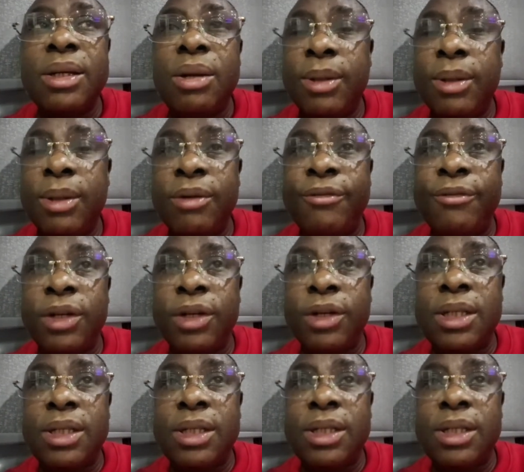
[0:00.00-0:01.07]
But
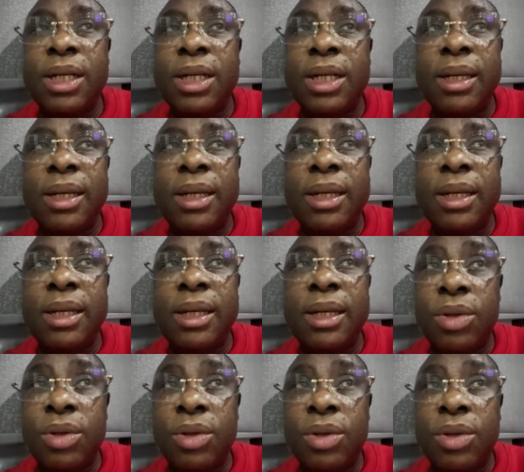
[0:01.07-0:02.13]
unfortunately, that was not the
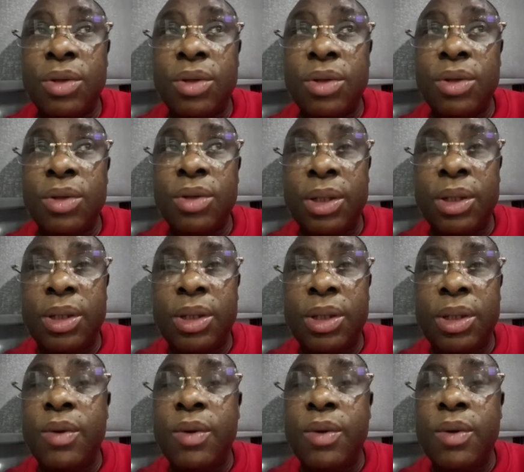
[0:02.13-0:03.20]
position that we
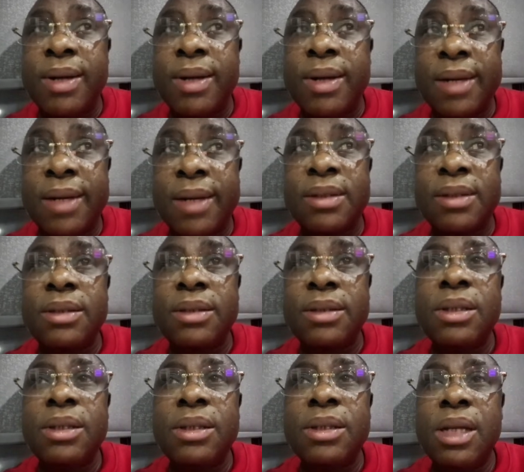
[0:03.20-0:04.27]
saw ourselves.
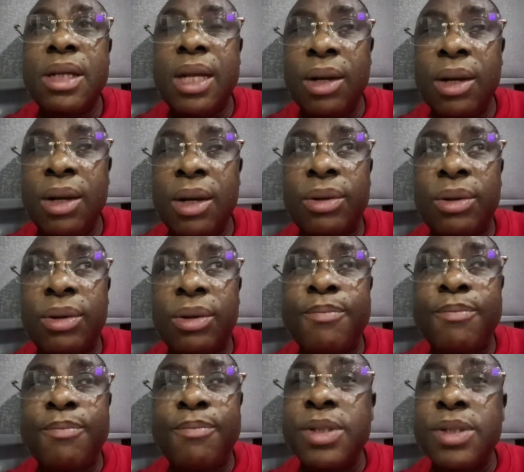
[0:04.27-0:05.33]
A lot of
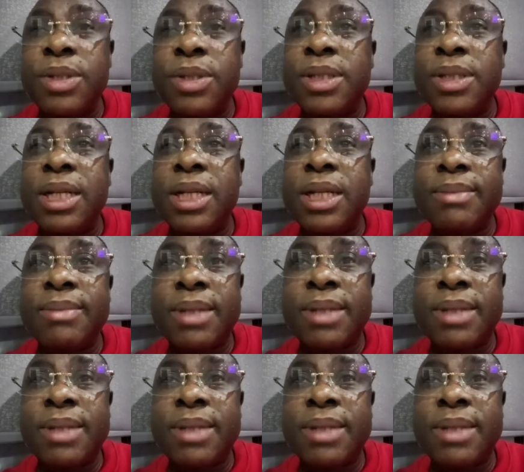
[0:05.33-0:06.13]
Ponzi games happened.